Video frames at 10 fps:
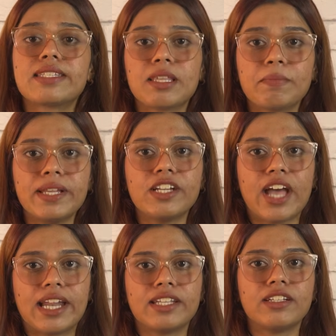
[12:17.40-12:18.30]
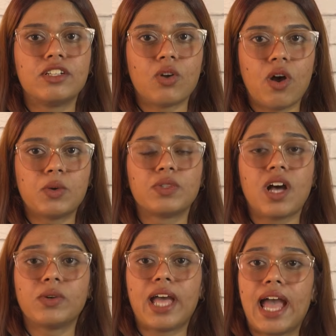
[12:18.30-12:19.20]
Simply writing a lot
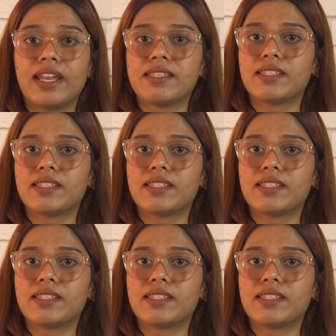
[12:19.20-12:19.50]
without adding